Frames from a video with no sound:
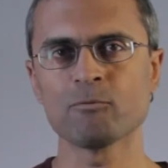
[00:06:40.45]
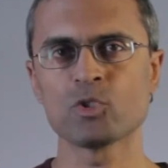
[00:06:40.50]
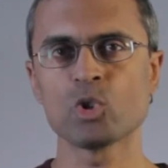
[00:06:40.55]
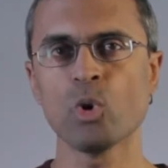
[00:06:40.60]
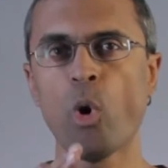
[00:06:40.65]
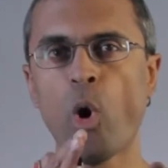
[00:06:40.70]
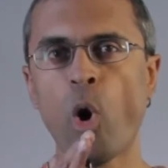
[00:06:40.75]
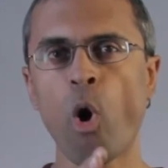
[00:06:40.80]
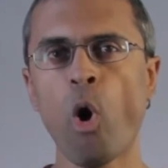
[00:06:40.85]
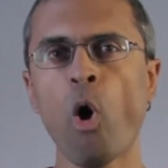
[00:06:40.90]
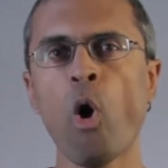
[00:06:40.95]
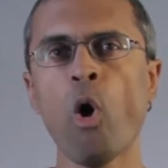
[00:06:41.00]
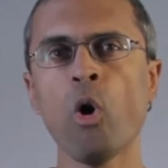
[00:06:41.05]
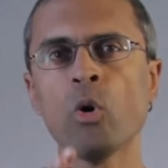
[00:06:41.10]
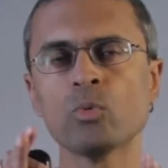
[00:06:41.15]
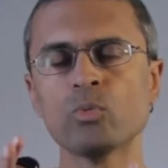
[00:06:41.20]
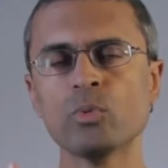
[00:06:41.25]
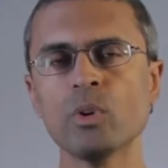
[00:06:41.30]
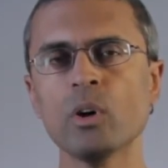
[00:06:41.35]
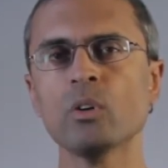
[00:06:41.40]
So
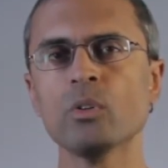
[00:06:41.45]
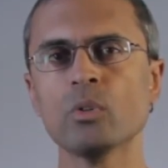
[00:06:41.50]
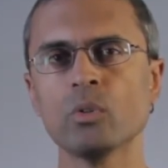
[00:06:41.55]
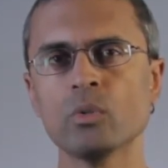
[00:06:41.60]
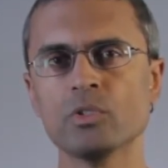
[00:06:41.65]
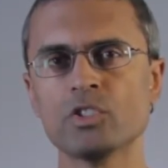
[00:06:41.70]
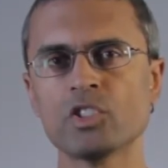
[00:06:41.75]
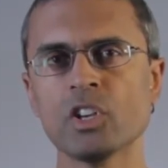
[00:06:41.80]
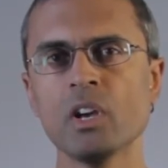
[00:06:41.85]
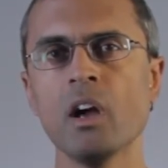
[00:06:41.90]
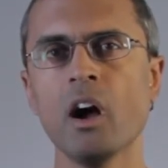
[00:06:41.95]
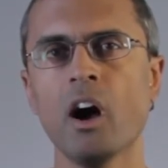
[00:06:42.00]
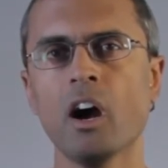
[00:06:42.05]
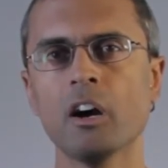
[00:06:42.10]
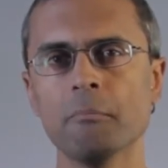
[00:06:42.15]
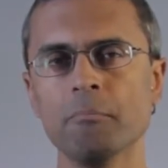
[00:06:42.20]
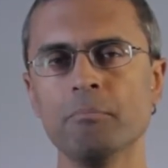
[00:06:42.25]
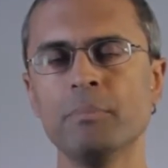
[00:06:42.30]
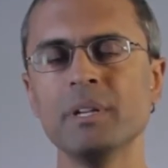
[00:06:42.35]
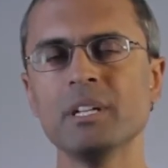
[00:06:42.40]
all roads
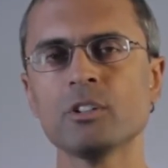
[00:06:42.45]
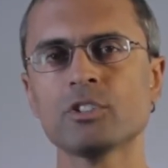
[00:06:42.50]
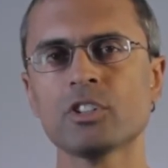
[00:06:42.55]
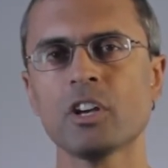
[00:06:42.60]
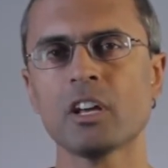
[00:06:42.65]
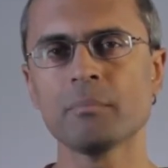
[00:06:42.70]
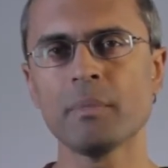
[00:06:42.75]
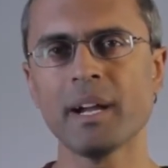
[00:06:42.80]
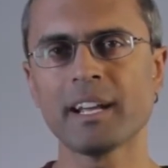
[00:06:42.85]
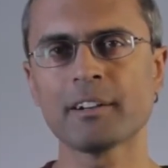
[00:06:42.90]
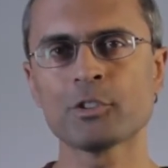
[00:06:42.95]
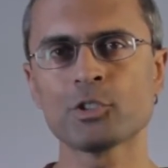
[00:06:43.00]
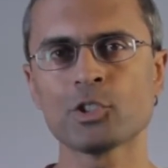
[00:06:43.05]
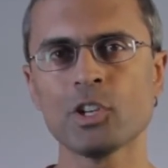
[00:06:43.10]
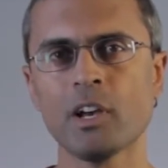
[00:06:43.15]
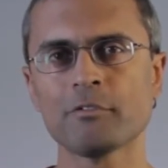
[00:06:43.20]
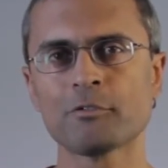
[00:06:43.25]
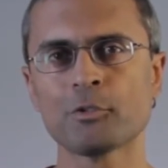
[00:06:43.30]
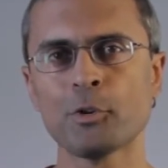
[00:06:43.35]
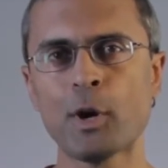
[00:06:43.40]
are built on
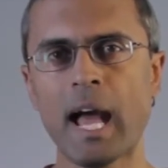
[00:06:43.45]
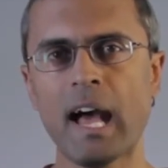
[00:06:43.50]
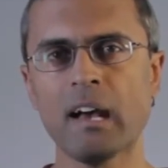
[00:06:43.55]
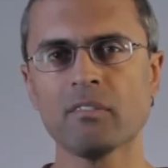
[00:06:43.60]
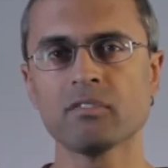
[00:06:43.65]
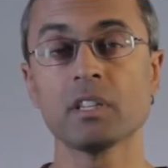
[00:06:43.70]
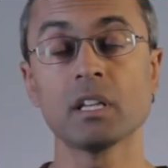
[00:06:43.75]
Microsoft Graph.